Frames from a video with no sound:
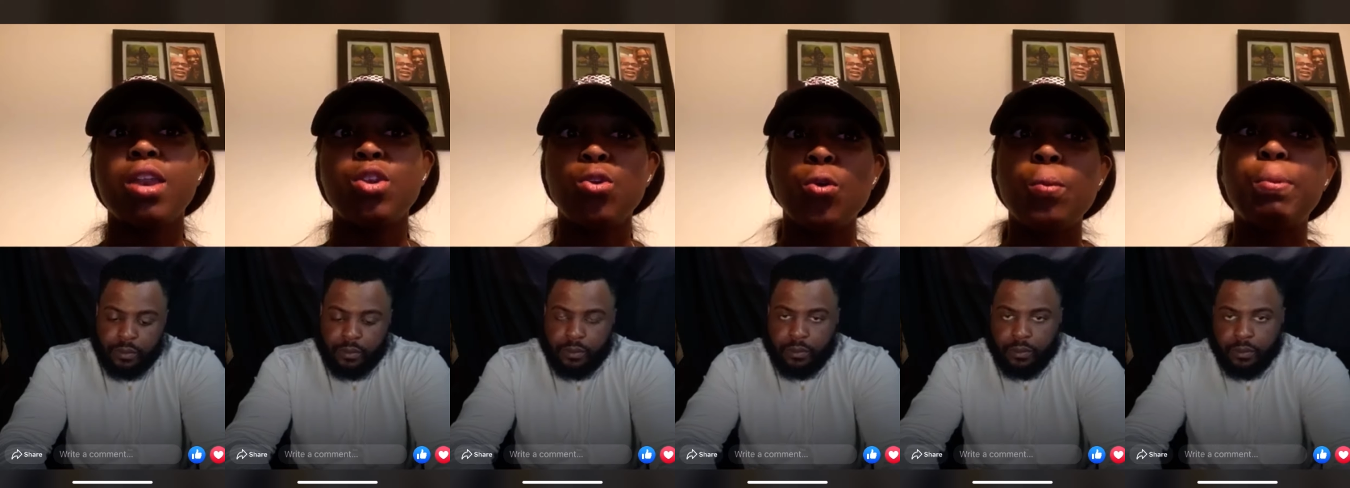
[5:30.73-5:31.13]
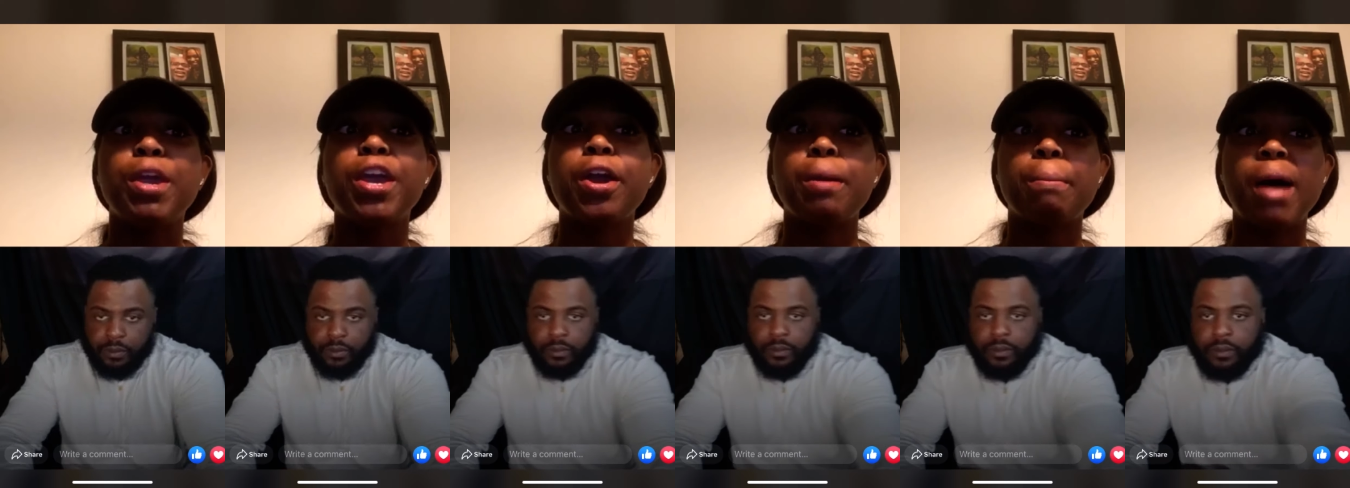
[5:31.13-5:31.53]
Speaker 1: New
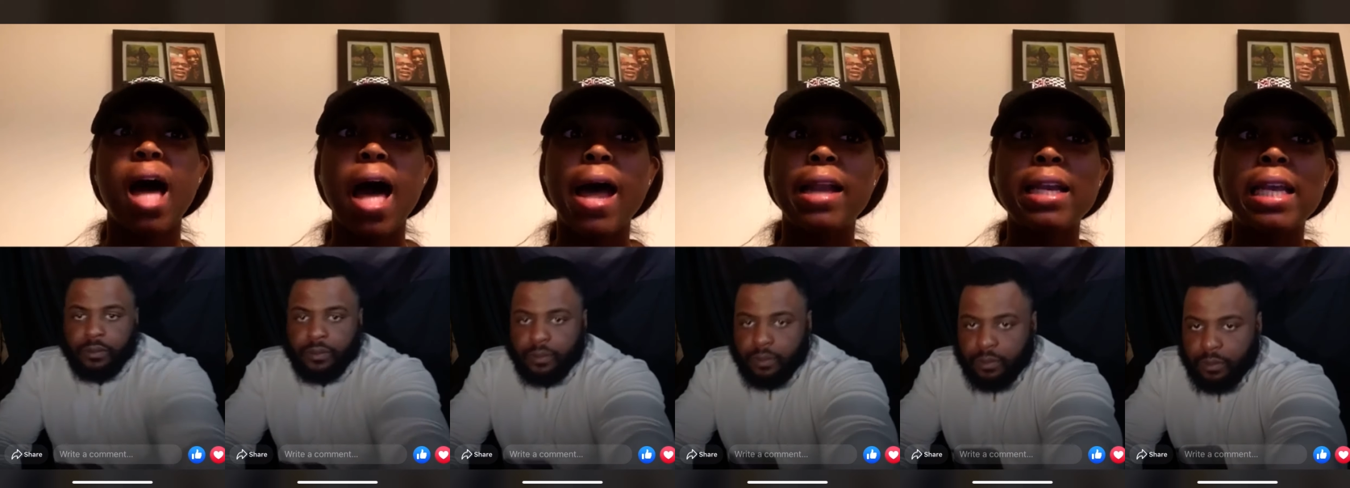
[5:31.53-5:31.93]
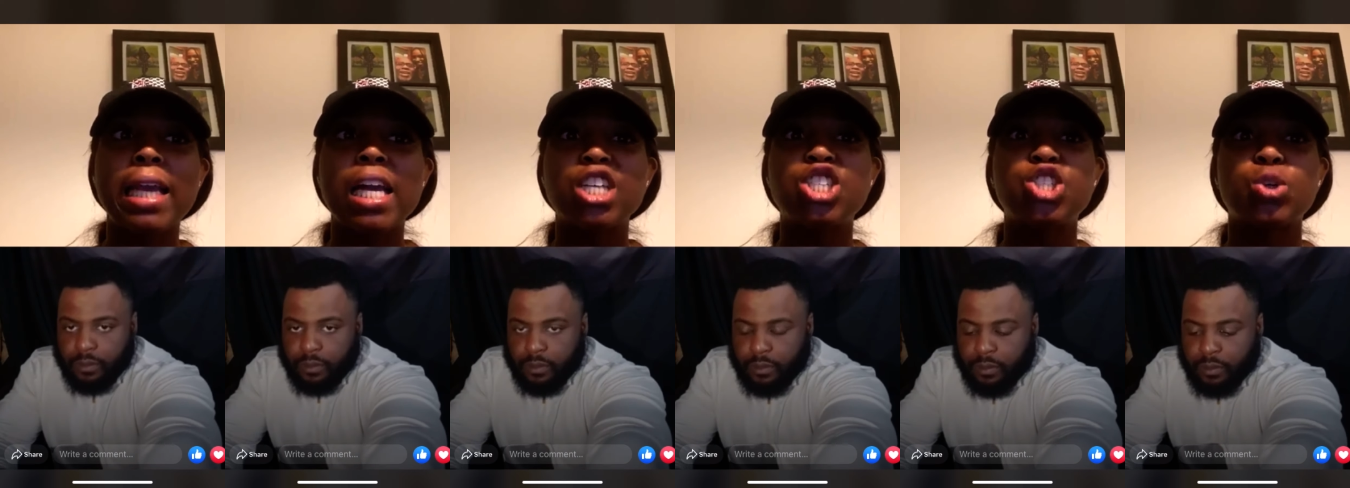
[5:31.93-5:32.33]
pair bonding
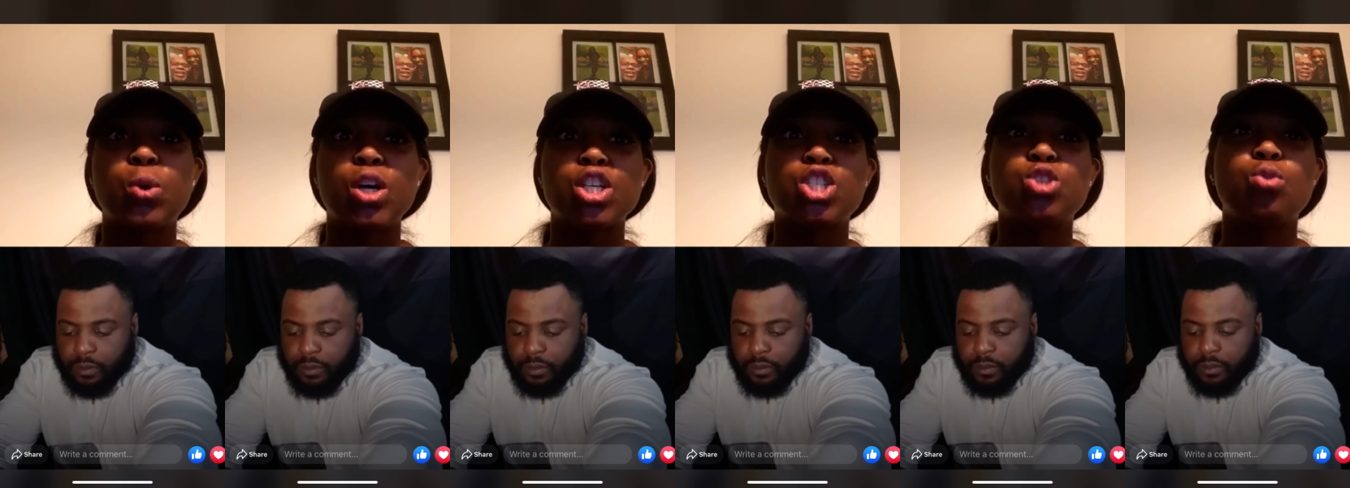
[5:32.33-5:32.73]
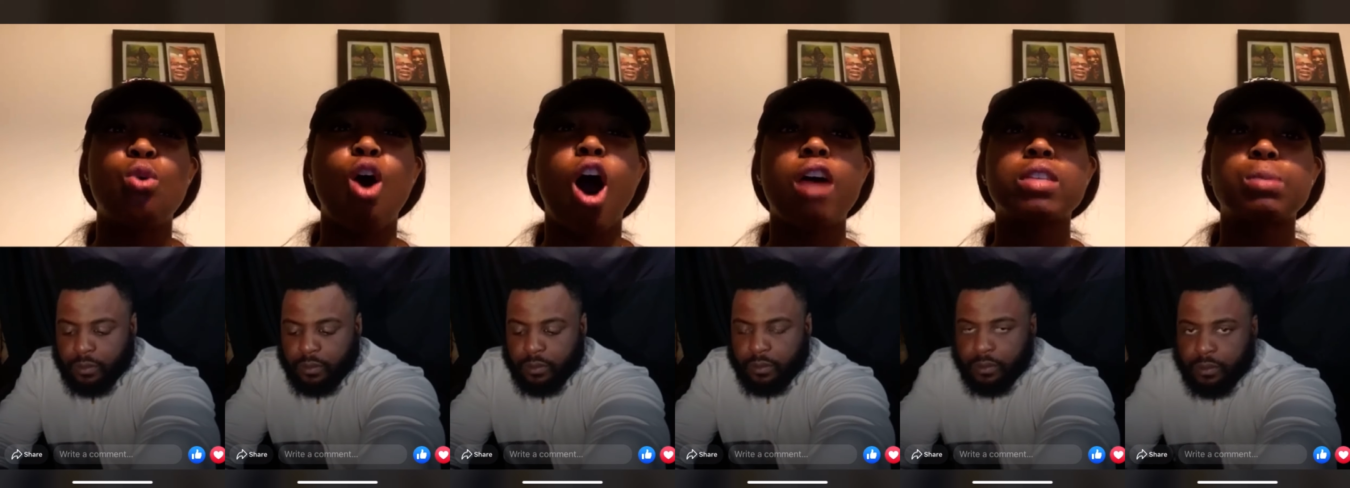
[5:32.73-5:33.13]
assures new
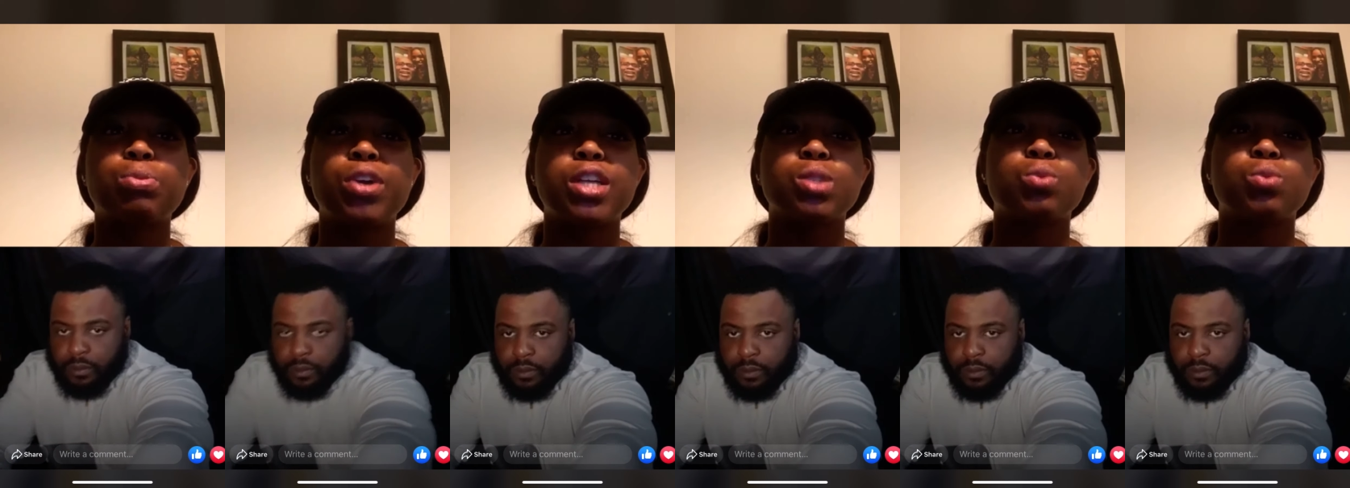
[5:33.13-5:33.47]
offspring,